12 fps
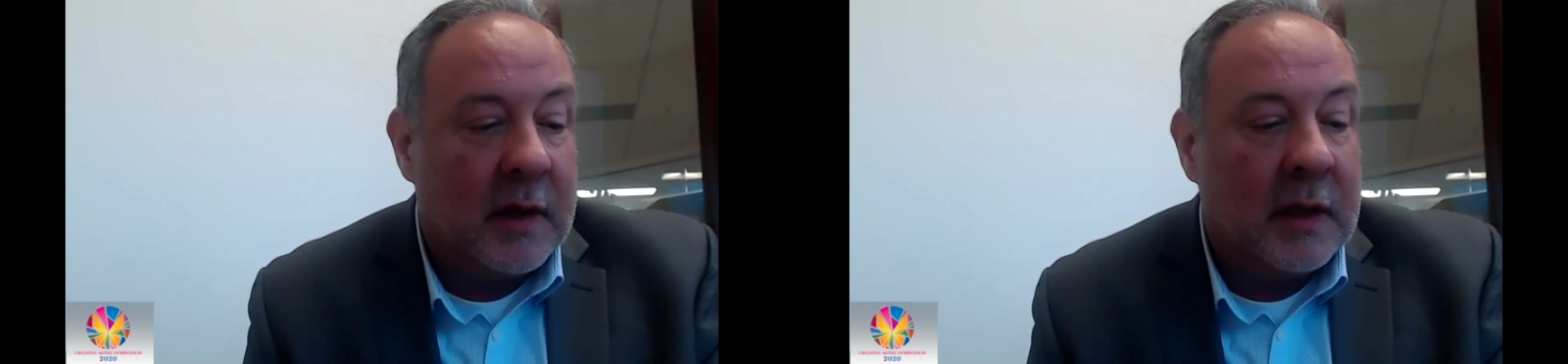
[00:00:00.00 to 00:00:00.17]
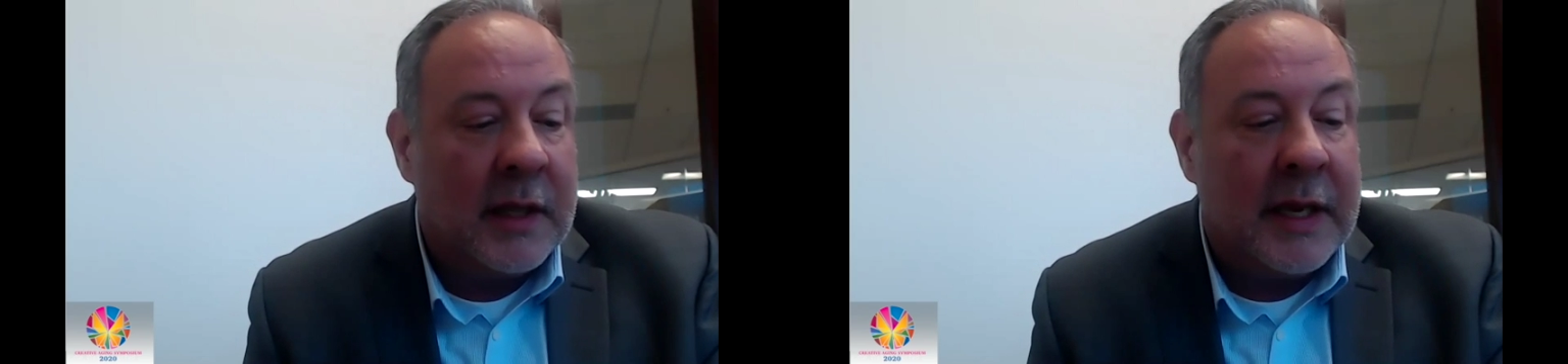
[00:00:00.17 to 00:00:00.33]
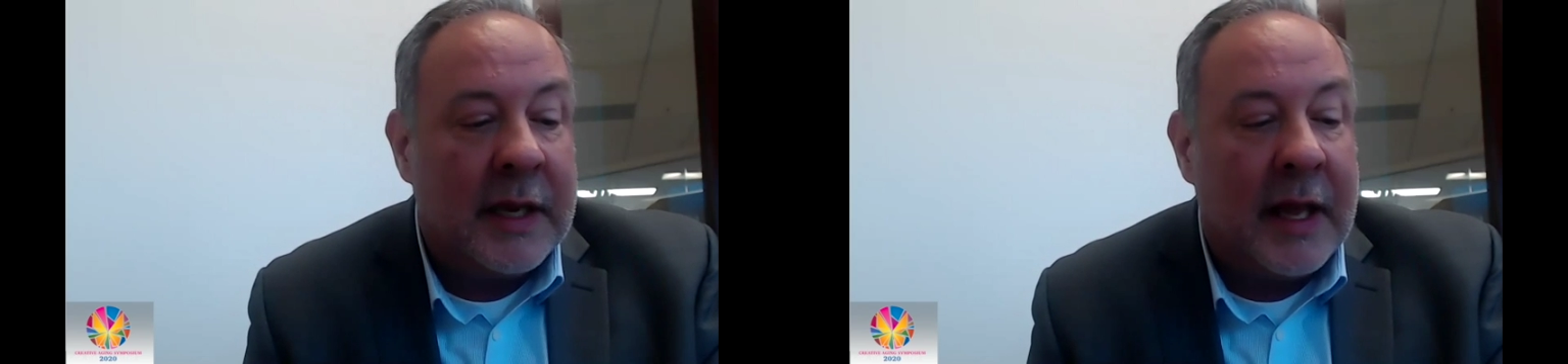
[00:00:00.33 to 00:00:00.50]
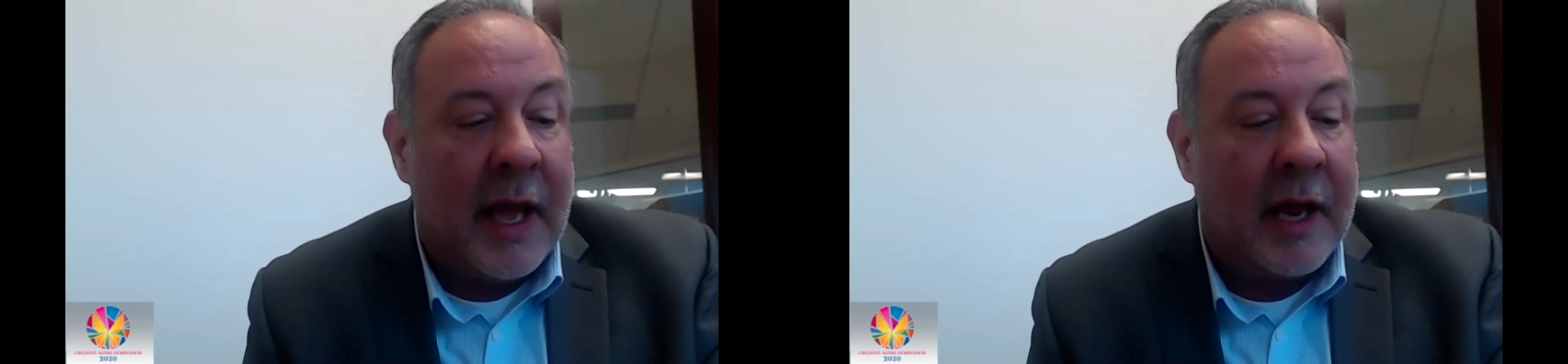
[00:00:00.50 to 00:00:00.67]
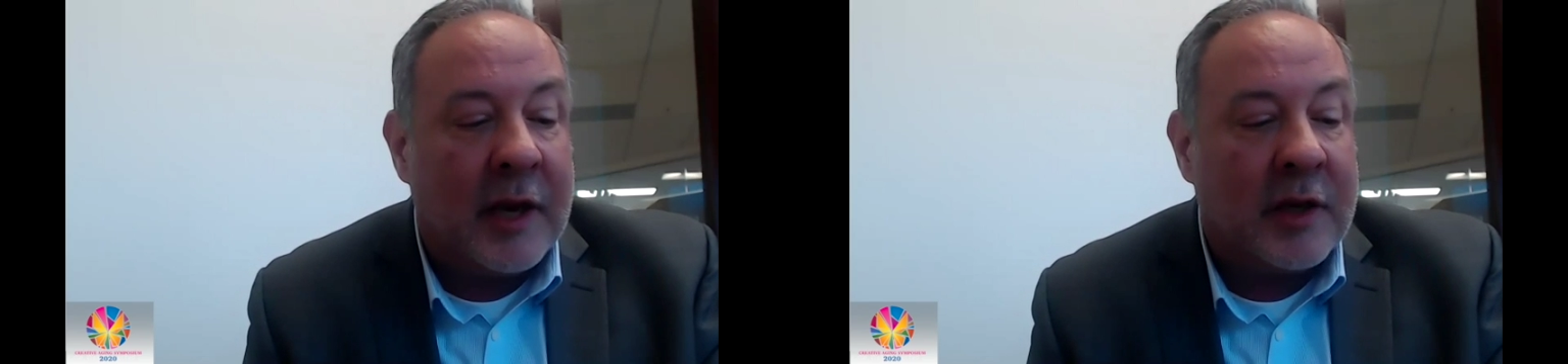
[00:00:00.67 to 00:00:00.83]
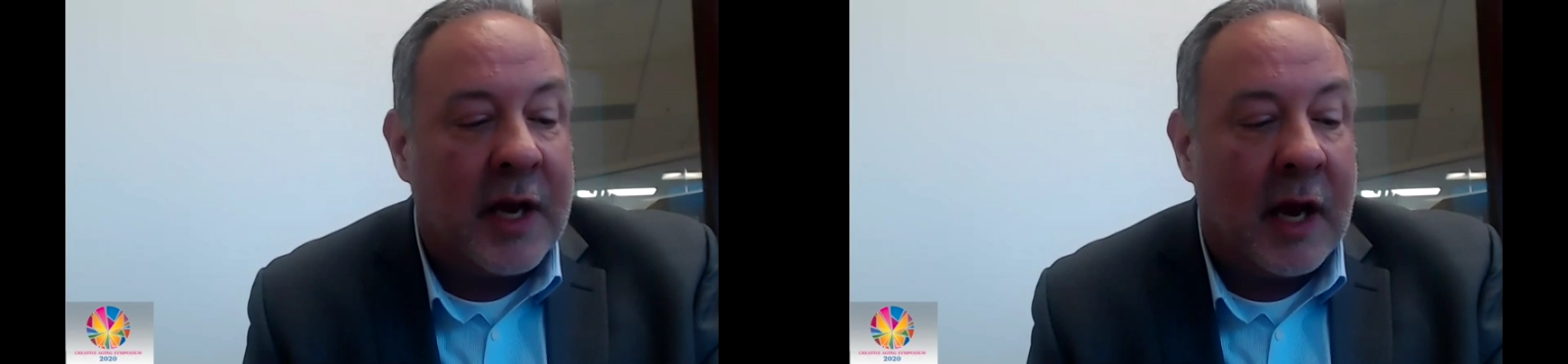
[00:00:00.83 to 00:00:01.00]
Leading
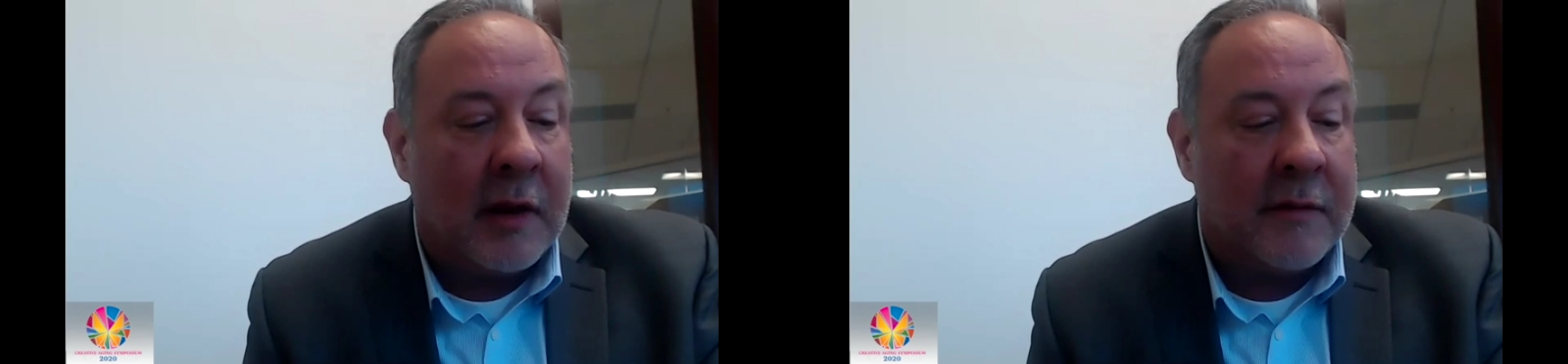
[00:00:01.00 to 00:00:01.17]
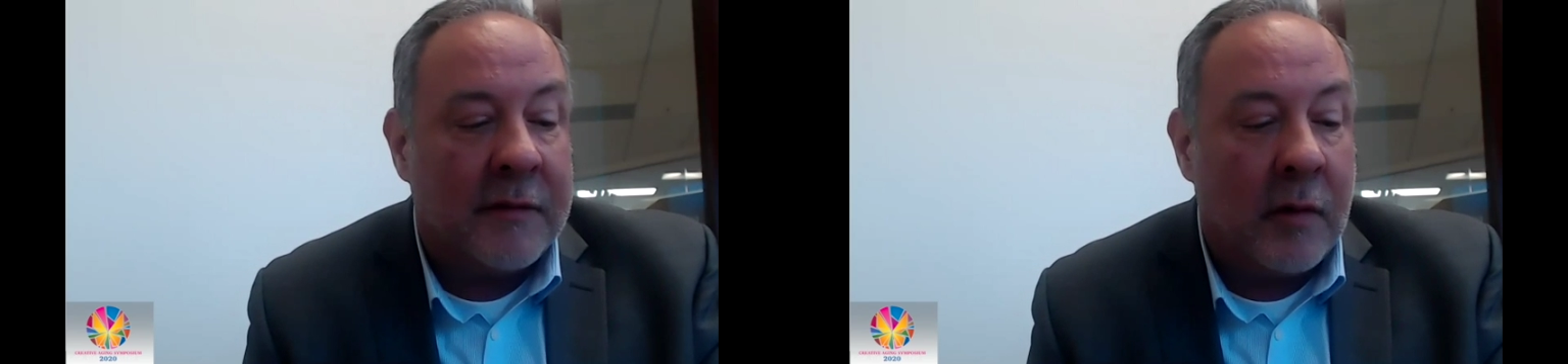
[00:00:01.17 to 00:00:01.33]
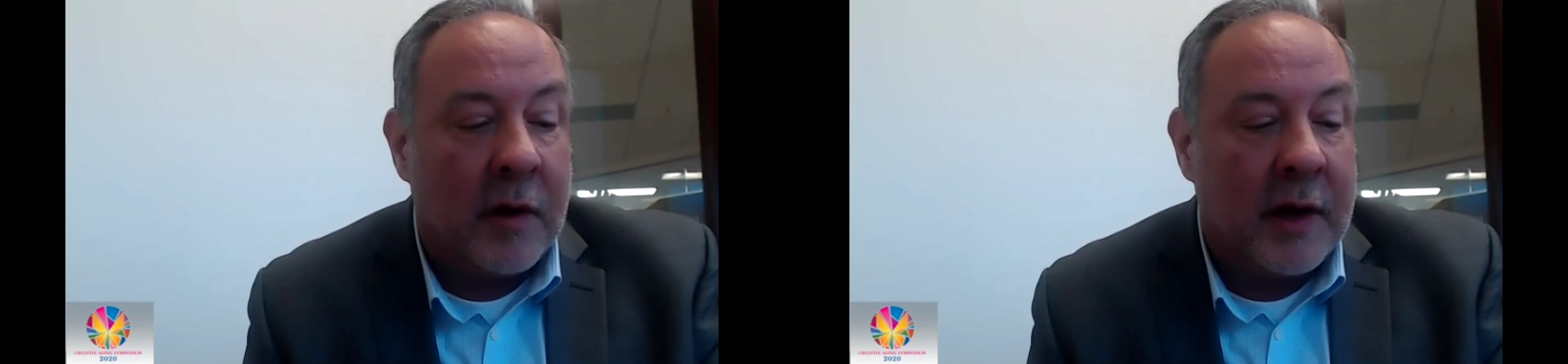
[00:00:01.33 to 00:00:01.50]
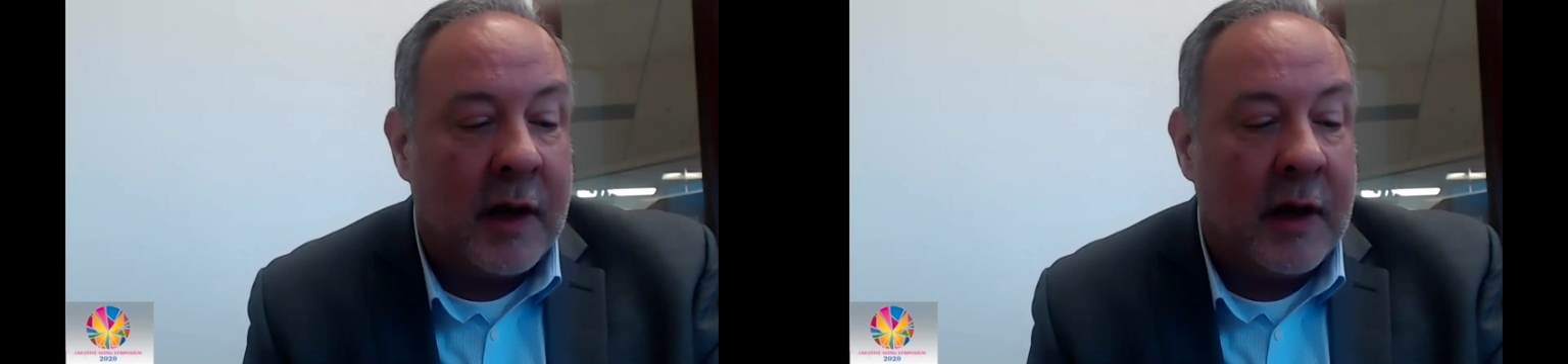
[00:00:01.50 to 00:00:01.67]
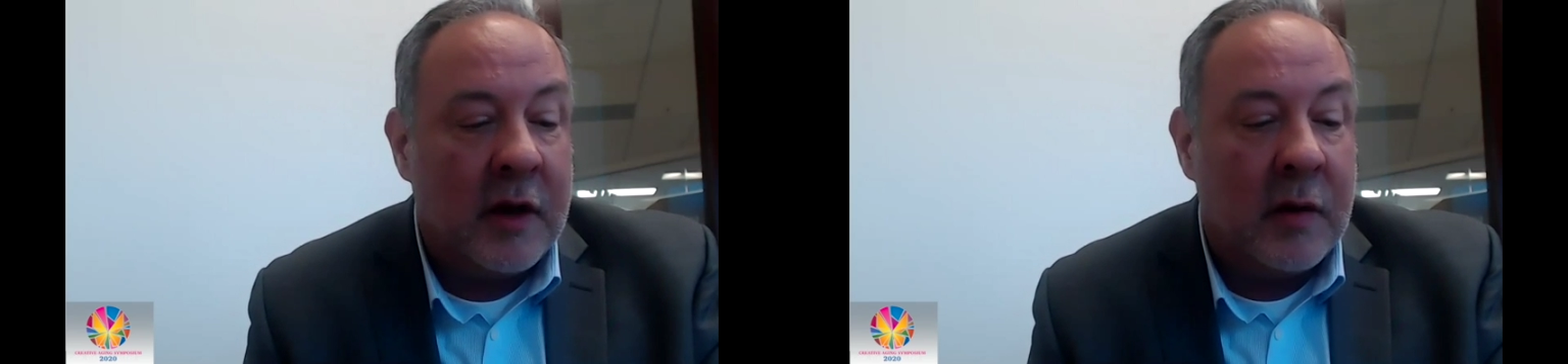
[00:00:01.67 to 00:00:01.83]
Age California,